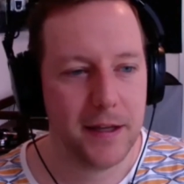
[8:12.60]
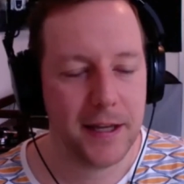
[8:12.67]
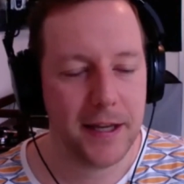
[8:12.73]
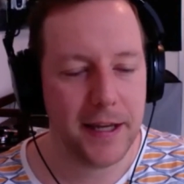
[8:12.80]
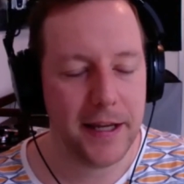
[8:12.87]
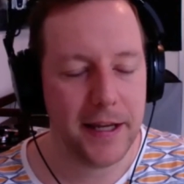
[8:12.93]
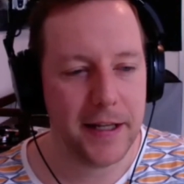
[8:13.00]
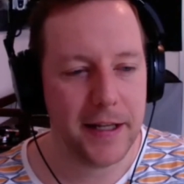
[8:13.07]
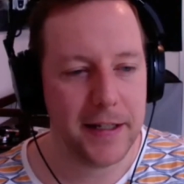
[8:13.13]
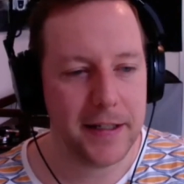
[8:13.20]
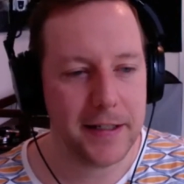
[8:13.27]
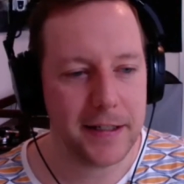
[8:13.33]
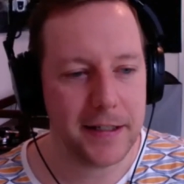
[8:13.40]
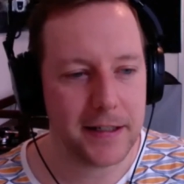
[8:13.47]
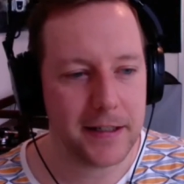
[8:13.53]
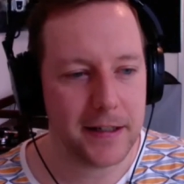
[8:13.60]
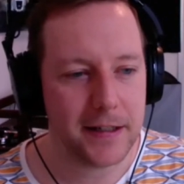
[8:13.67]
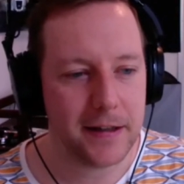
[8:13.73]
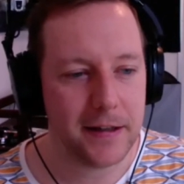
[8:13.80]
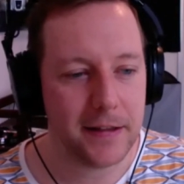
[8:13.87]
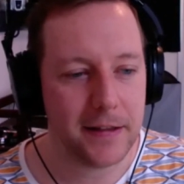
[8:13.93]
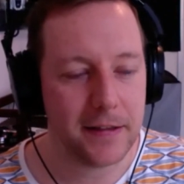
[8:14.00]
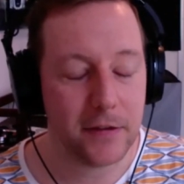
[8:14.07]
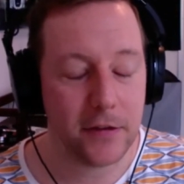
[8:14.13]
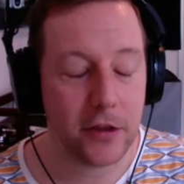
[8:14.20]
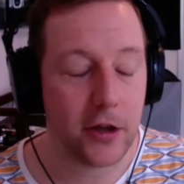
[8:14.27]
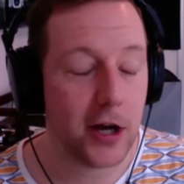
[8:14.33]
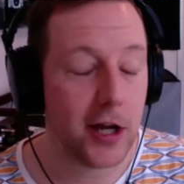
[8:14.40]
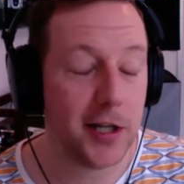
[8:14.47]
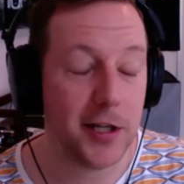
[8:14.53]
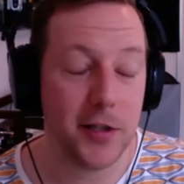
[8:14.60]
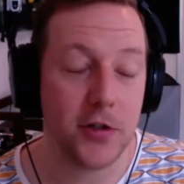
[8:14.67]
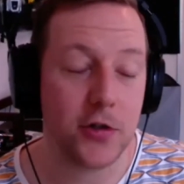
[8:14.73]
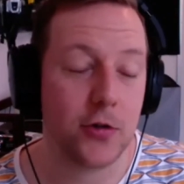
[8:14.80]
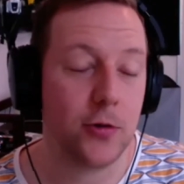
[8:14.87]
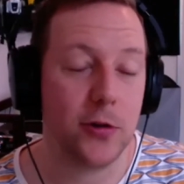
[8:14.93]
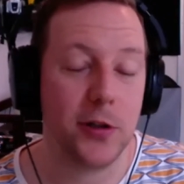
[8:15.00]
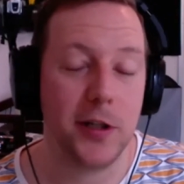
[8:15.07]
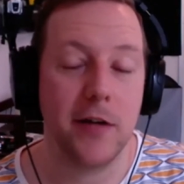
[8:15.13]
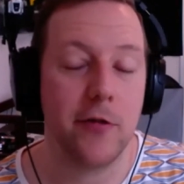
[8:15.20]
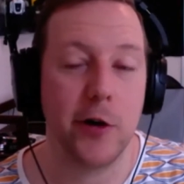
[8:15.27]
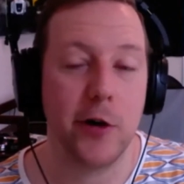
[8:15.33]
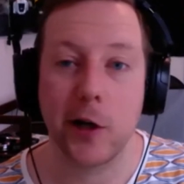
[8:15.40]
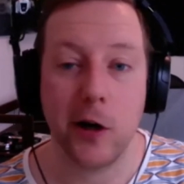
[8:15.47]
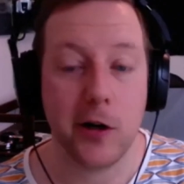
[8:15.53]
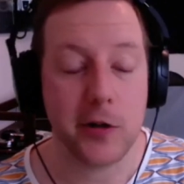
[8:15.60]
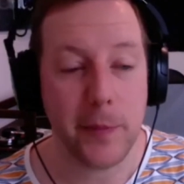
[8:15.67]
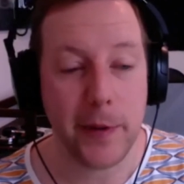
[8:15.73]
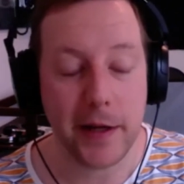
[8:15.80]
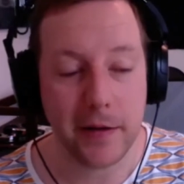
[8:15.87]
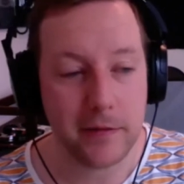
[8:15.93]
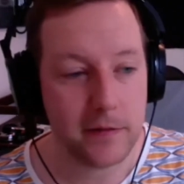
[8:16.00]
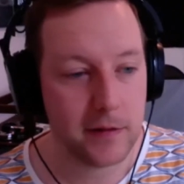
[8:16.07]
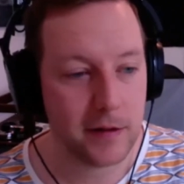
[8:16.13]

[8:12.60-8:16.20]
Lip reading: And the thought had truly never occurred to me.